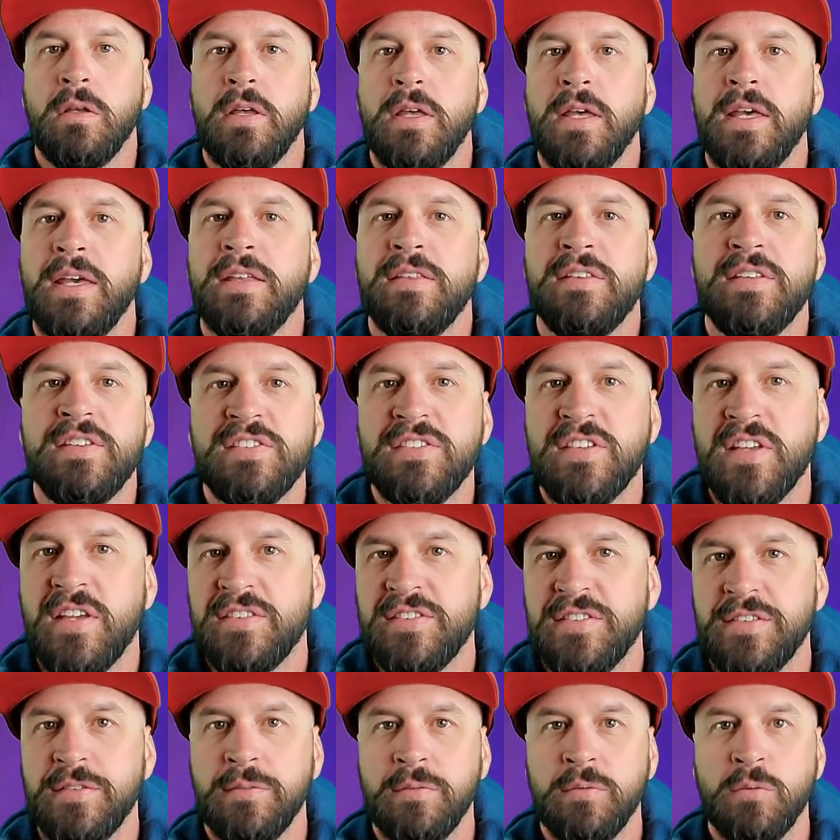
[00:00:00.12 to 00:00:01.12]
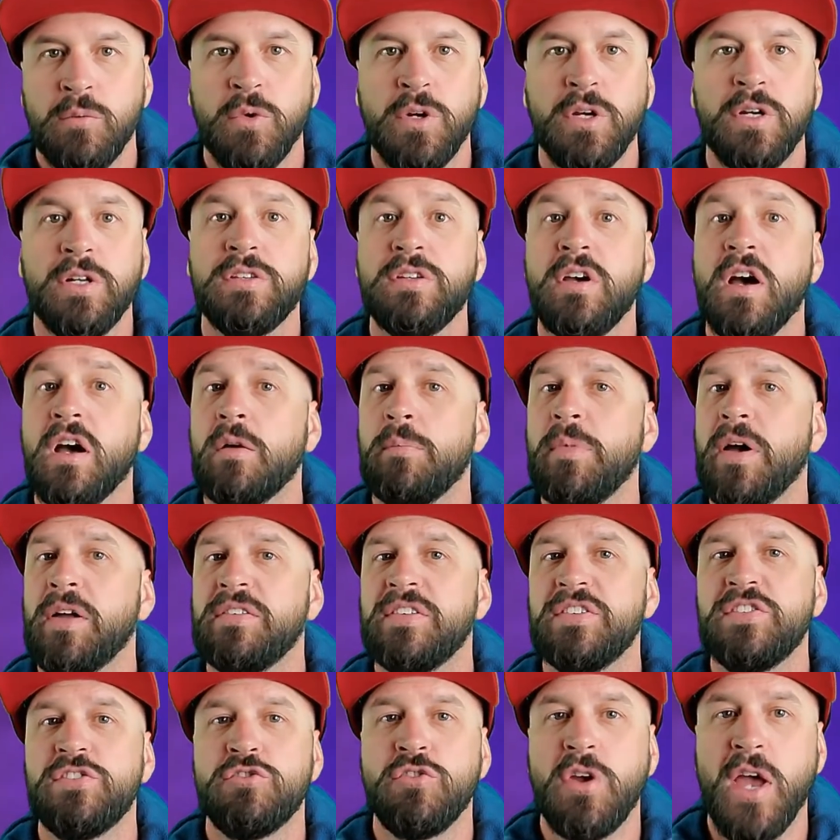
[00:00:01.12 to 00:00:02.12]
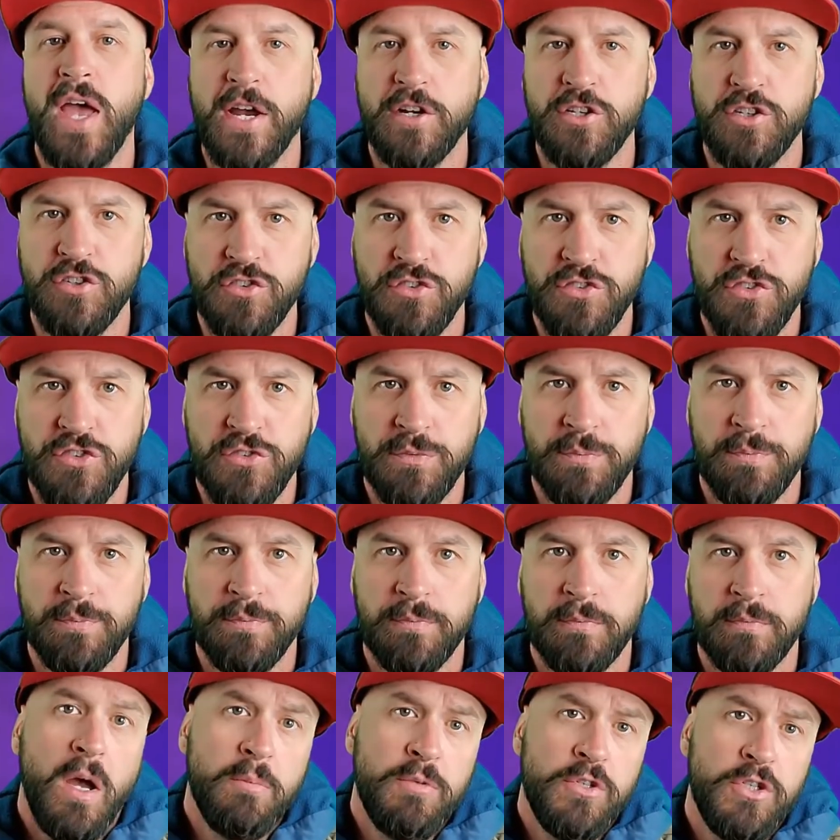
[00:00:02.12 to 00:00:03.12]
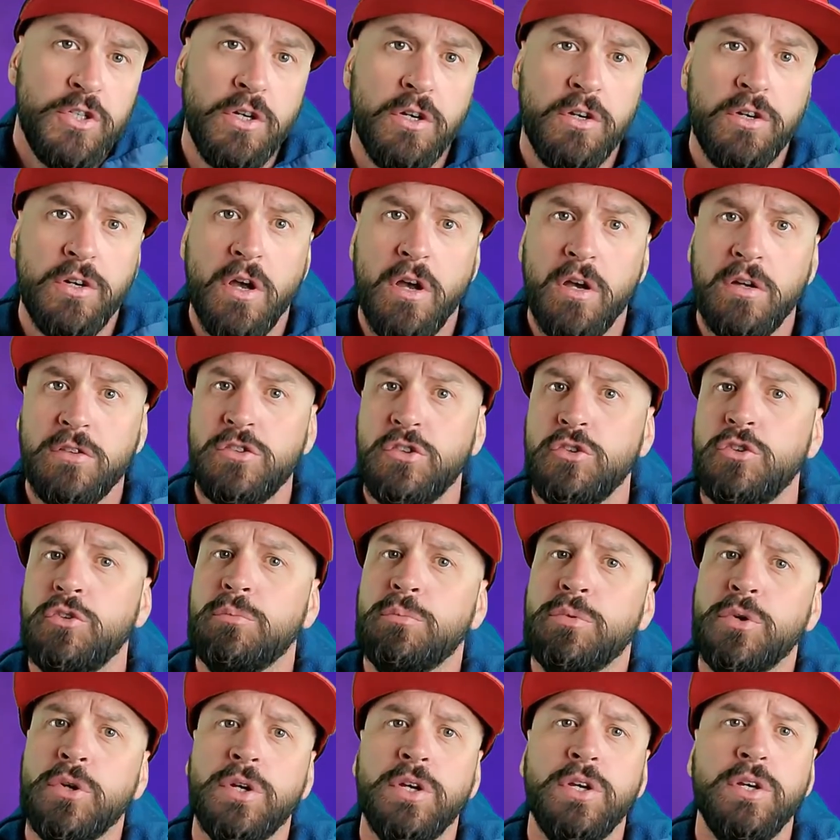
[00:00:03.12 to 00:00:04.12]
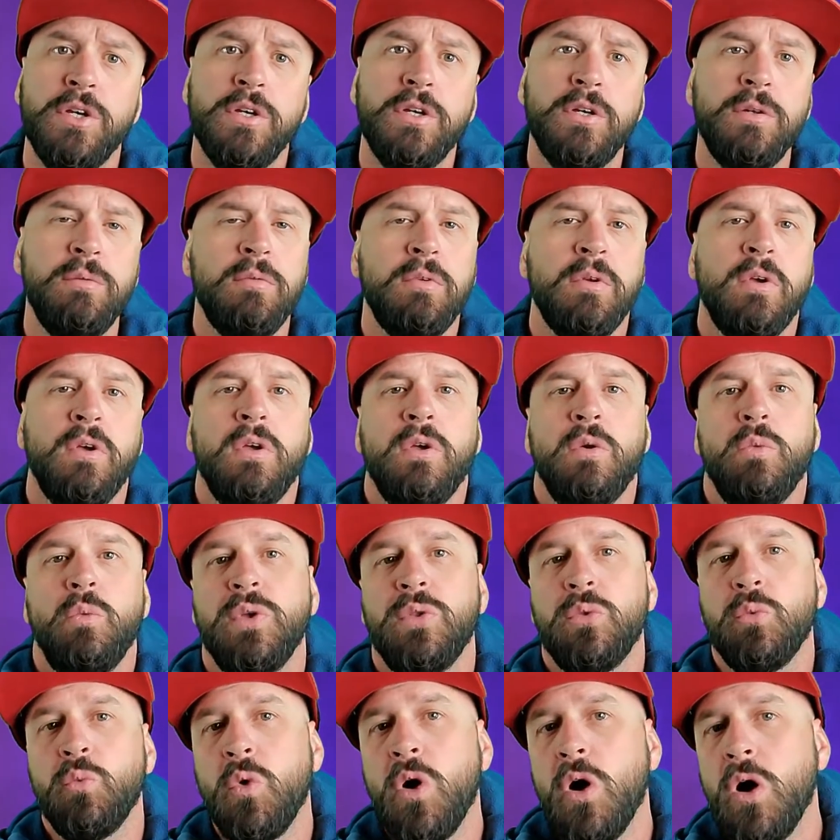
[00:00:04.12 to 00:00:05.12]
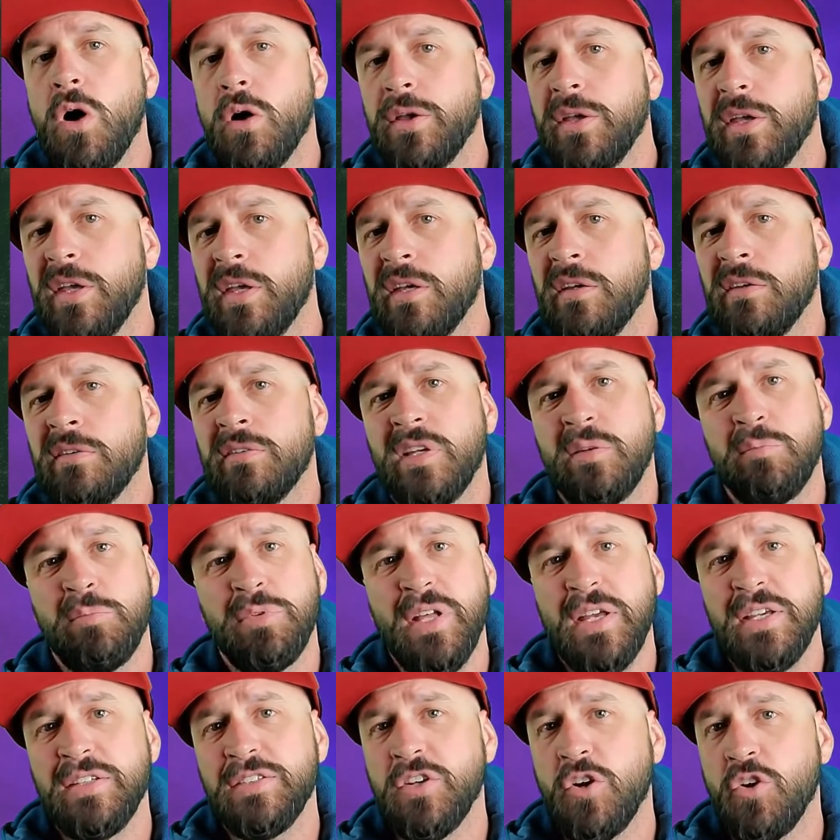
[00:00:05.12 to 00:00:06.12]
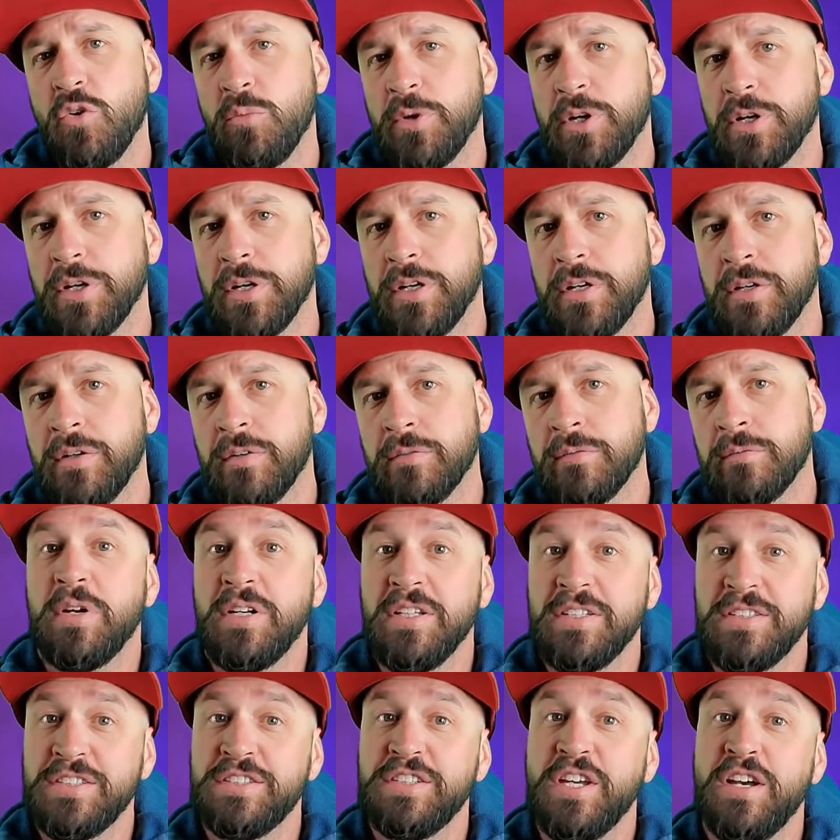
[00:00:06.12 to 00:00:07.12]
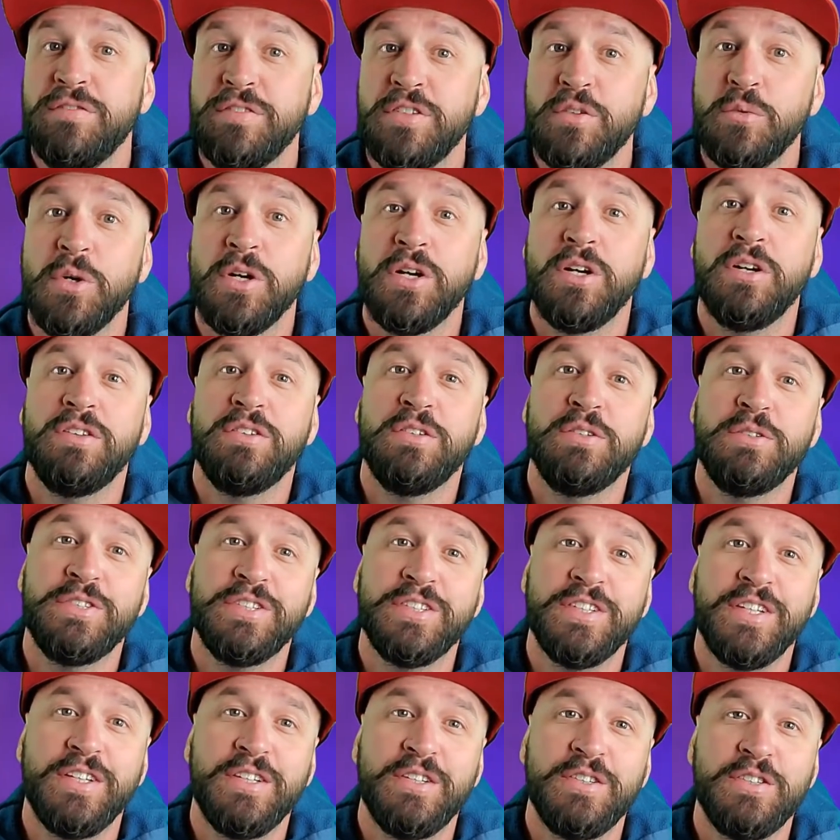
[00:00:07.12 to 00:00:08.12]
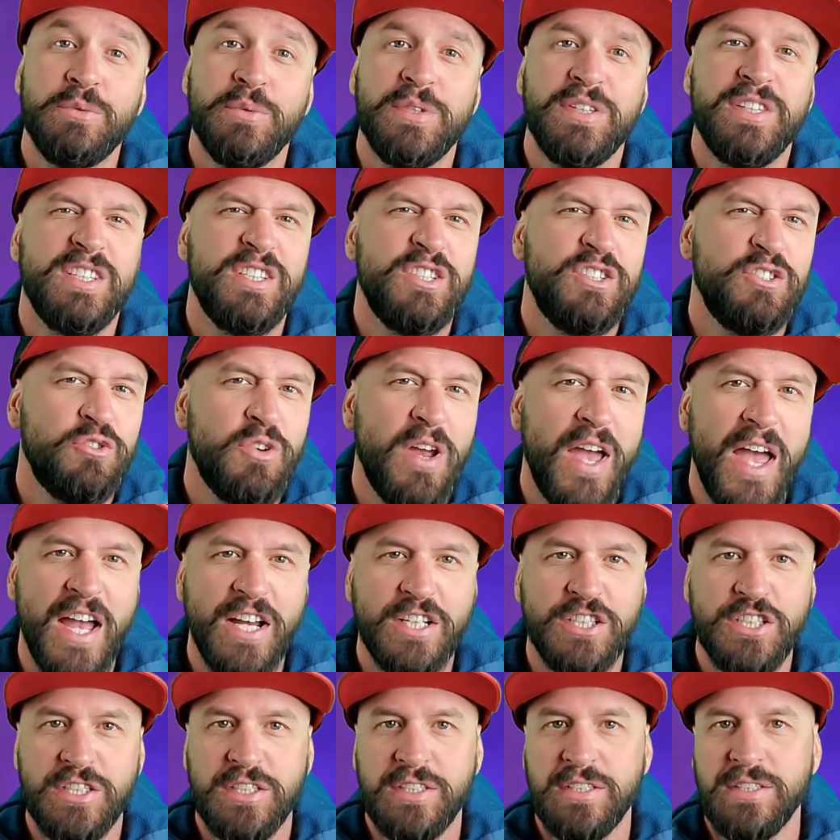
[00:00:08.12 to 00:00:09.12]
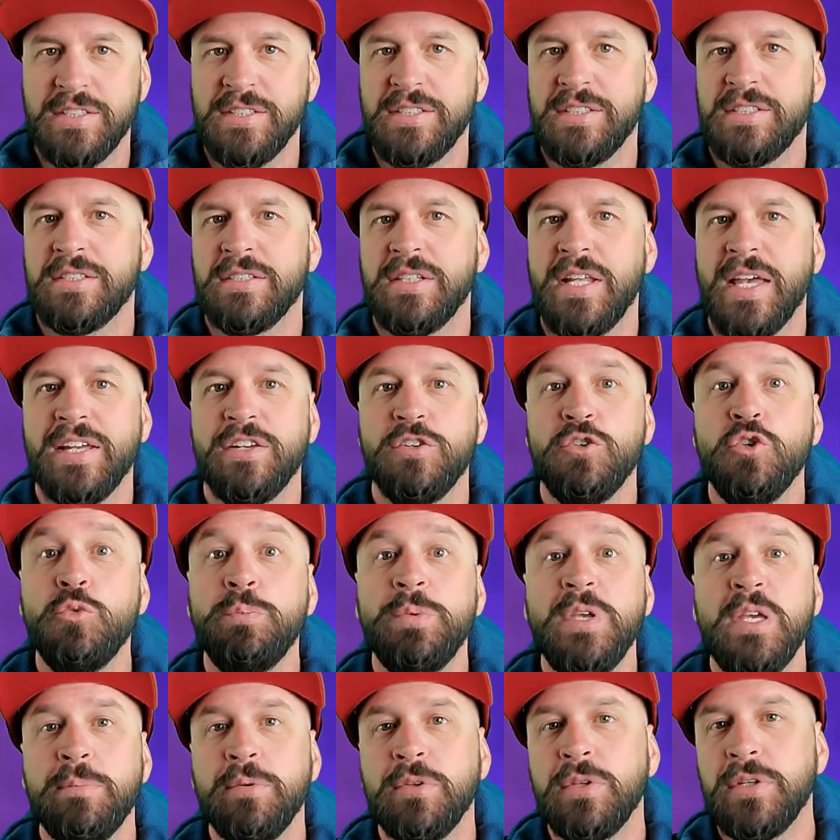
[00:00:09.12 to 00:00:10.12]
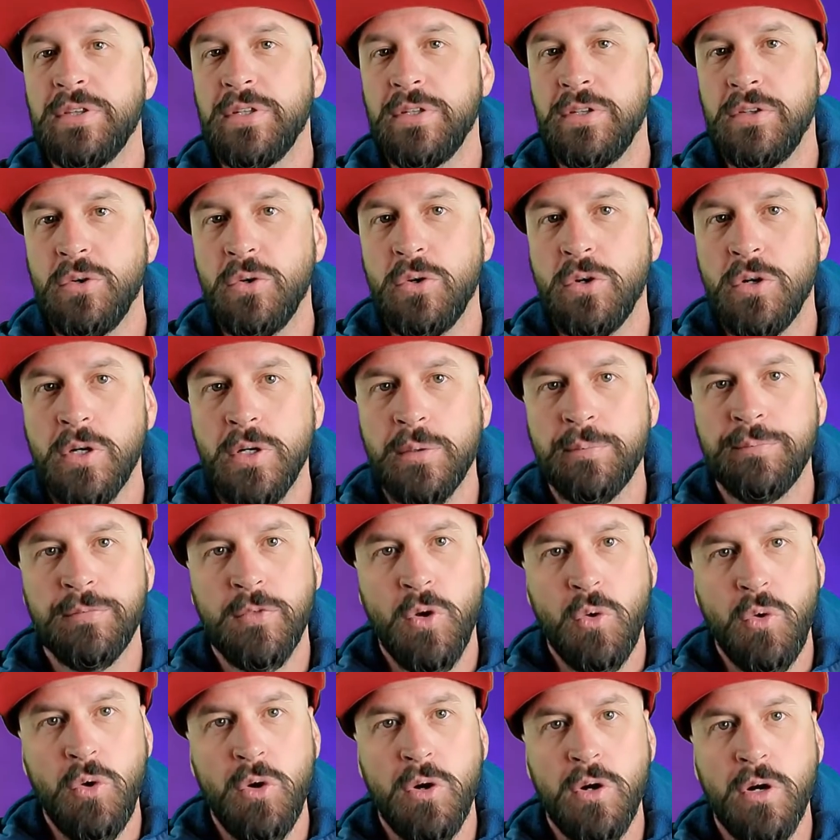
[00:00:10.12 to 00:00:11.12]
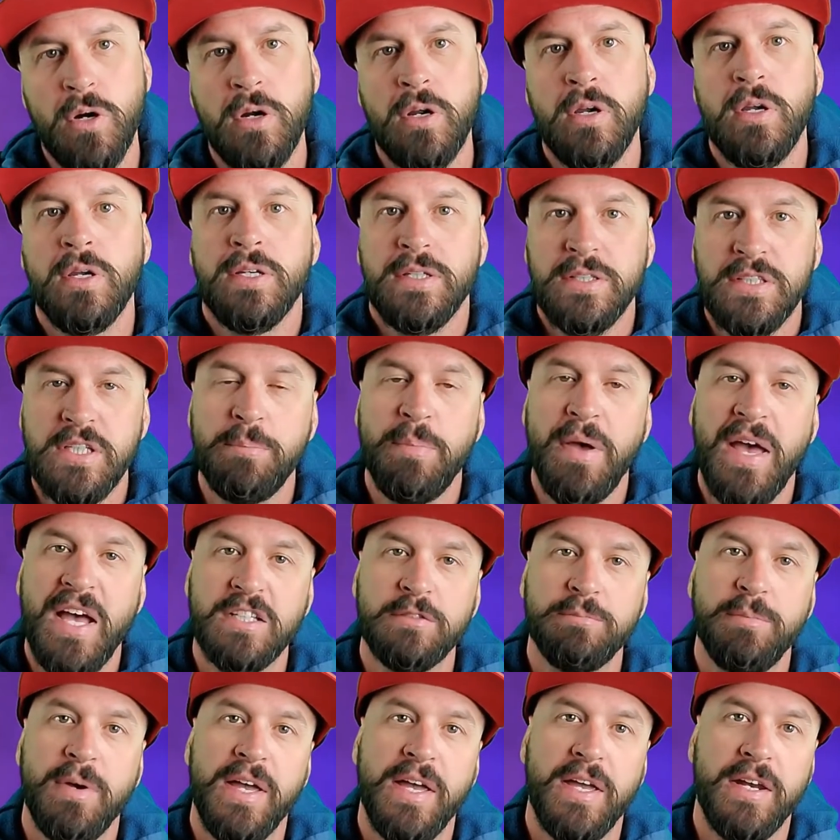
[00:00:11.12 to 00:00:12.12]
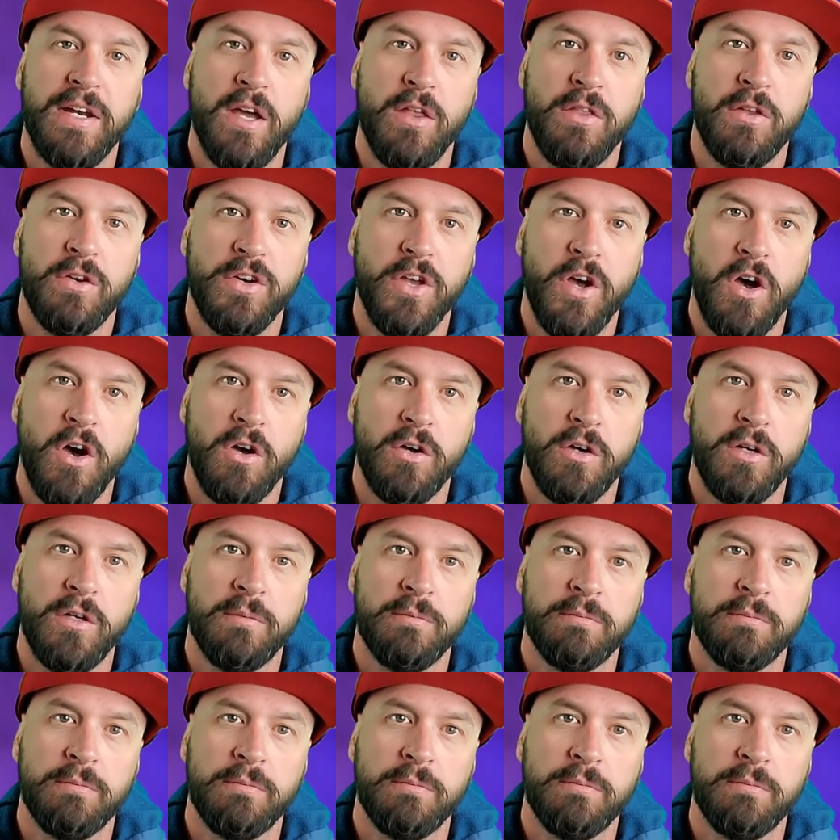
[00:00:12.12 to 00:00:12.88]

In this lesson, we're going to talk about distractions. I'm sure your dog's doing pretty good with walking and place homework, but it's tough to work on those skills with distractions, like new people at the door or to pass by another dog.